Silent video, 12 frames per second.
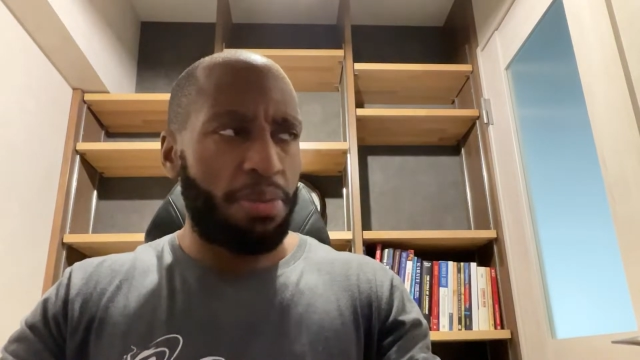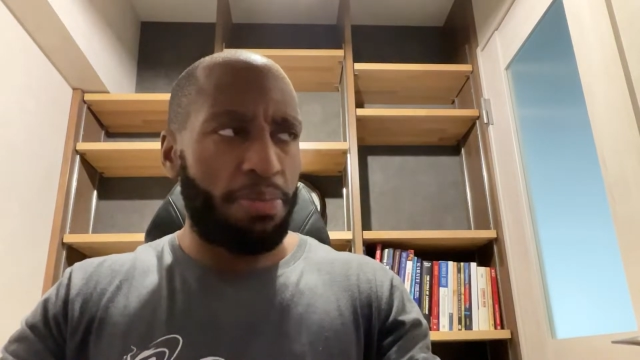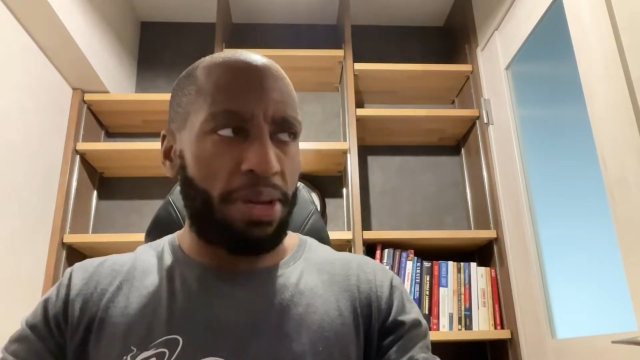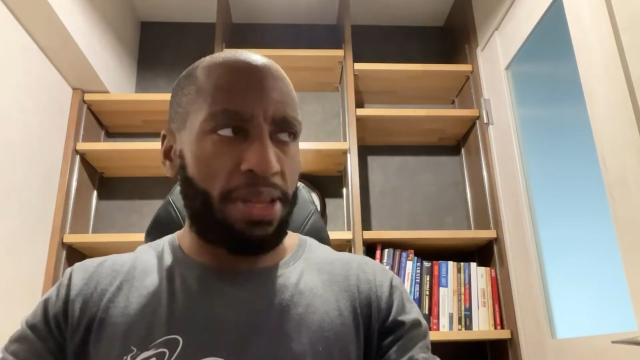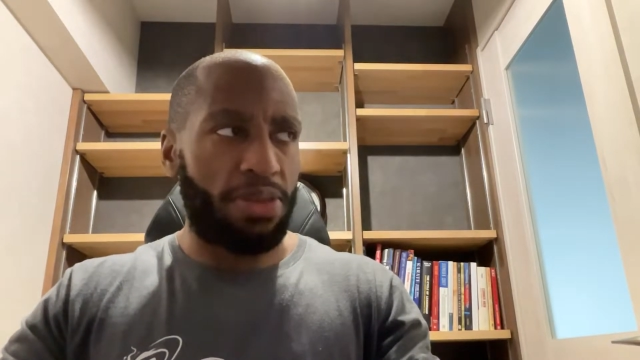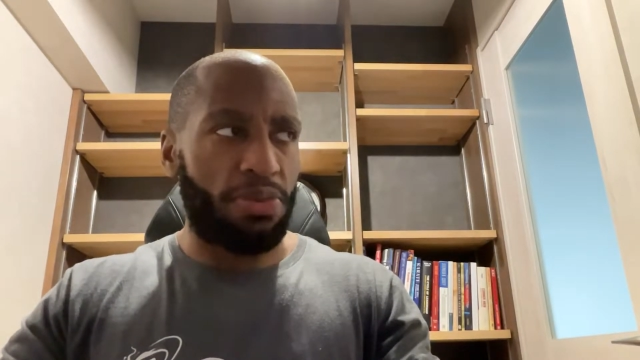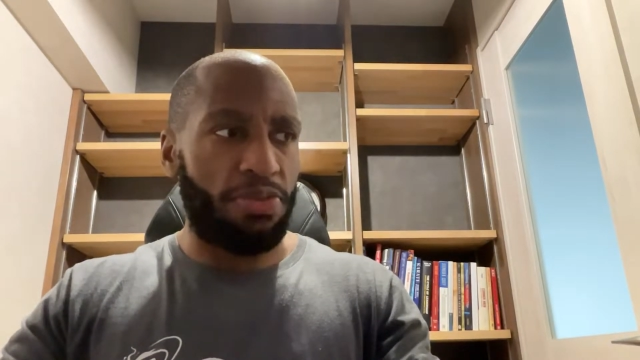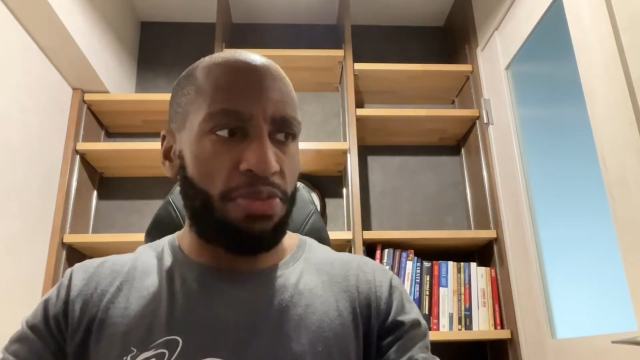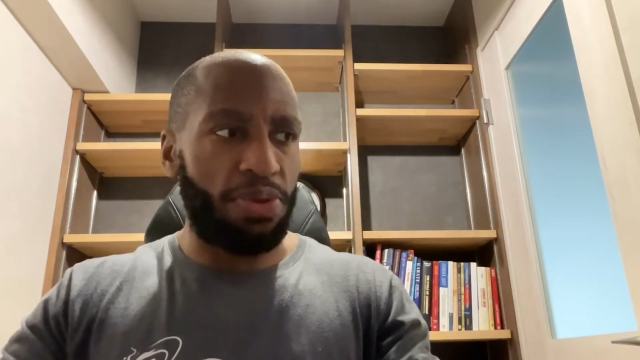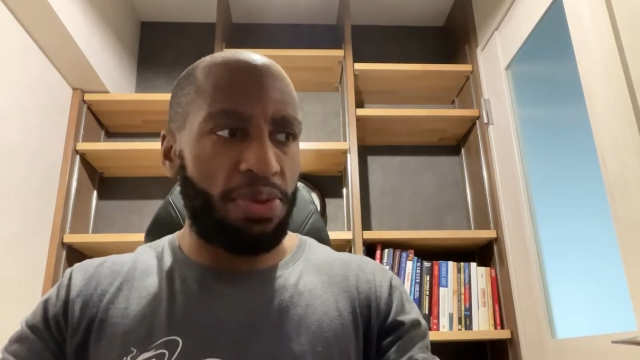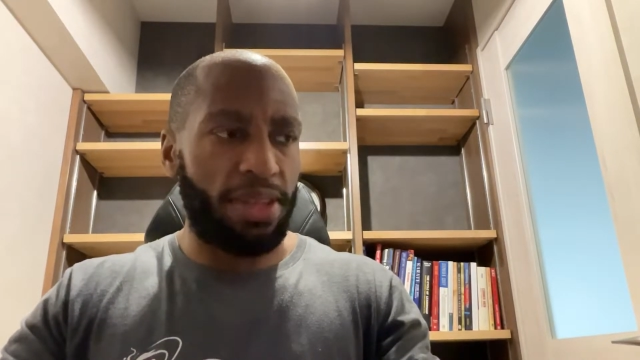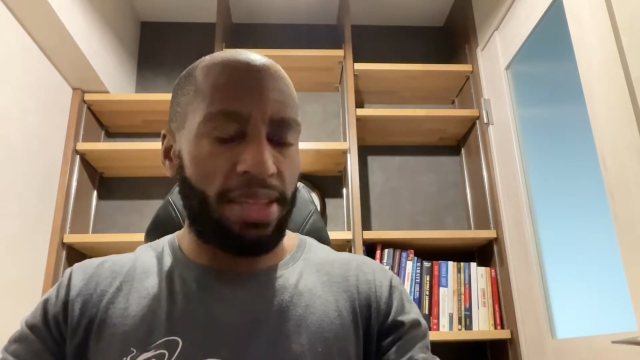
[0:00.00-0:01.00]
but the
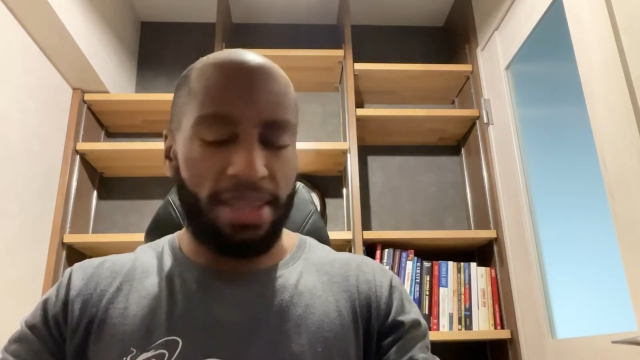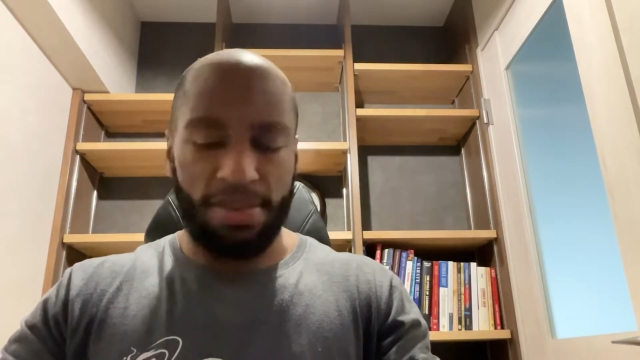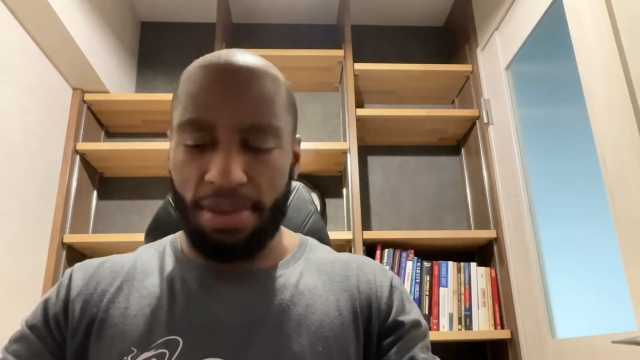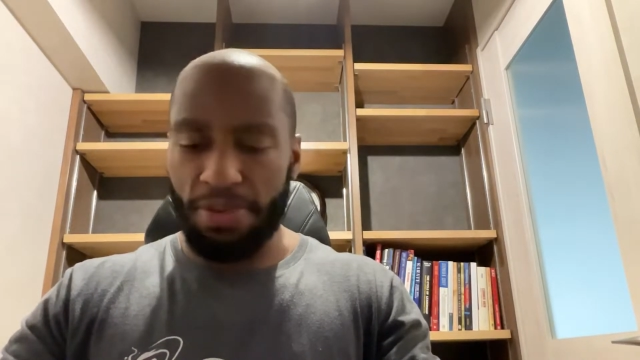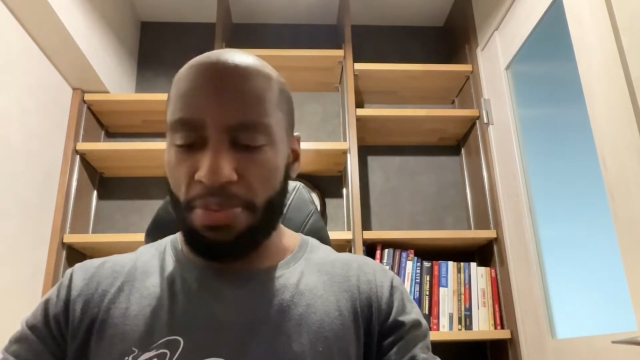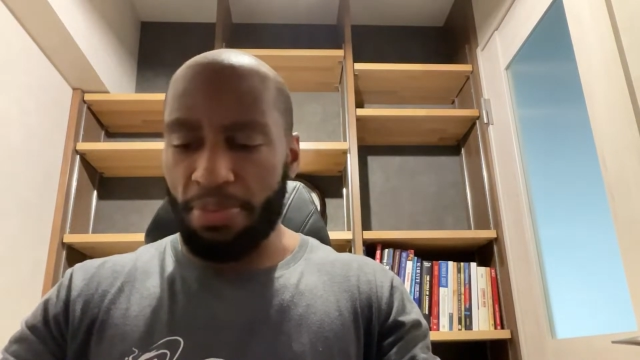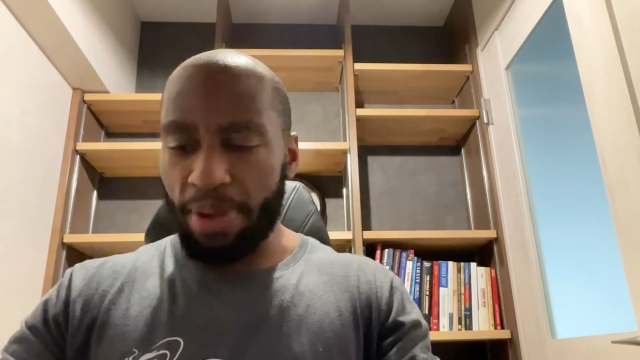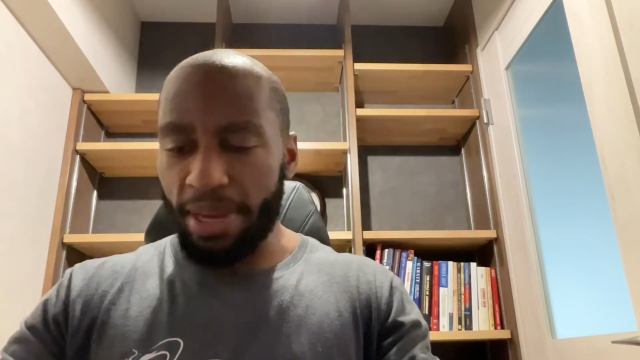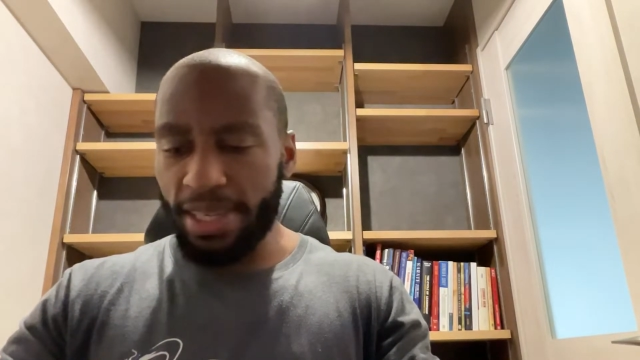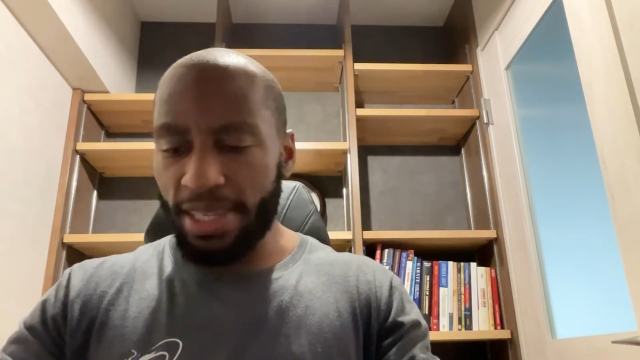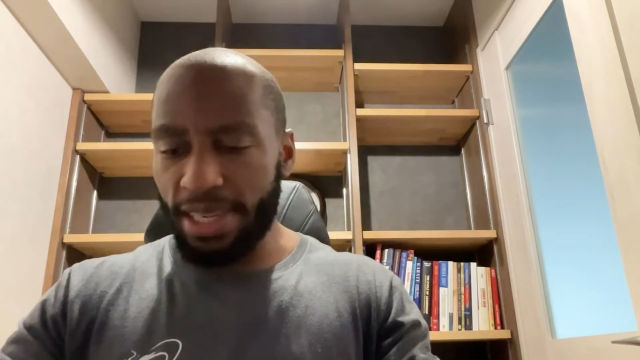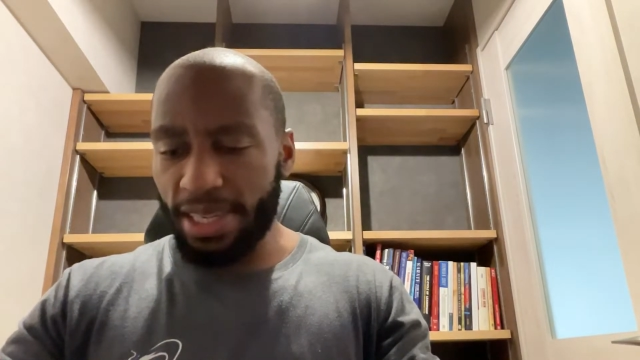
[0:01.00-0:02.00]
review that
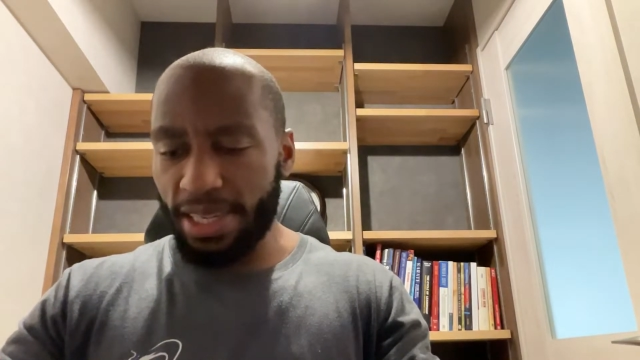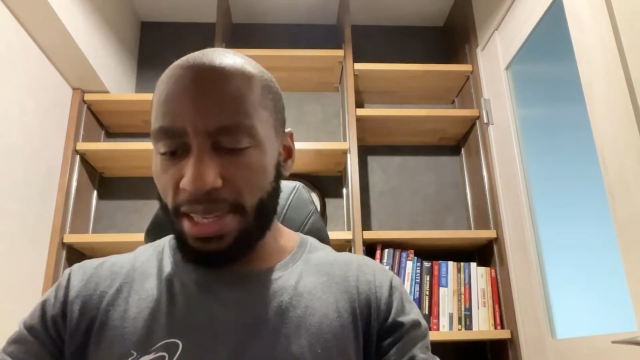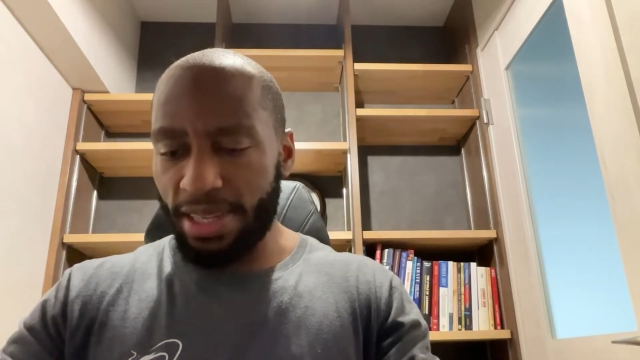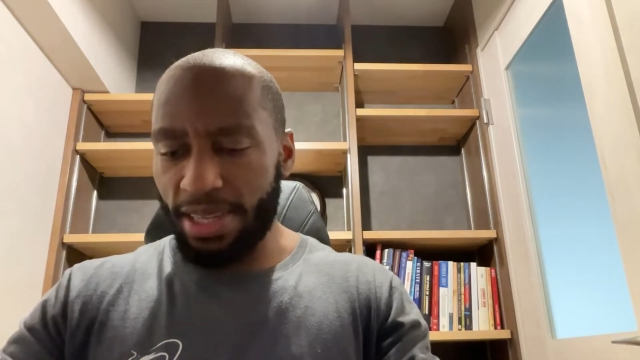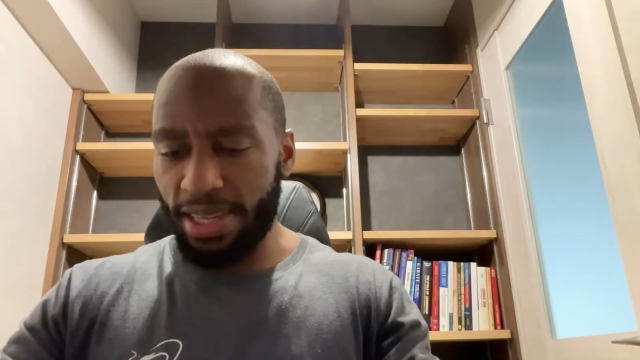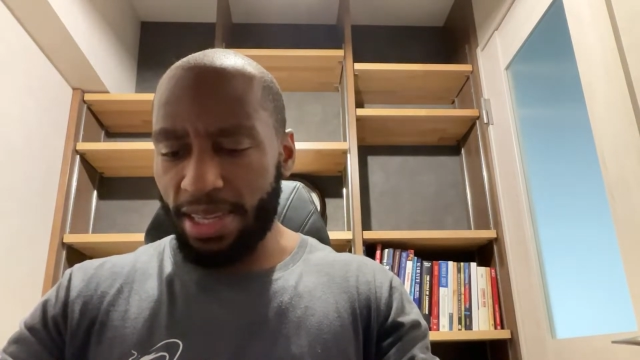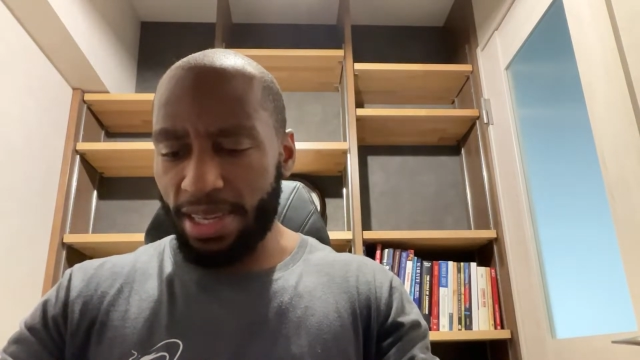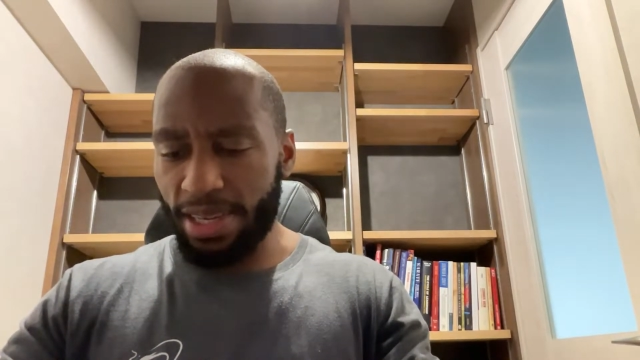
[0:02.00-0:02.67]
mentioned the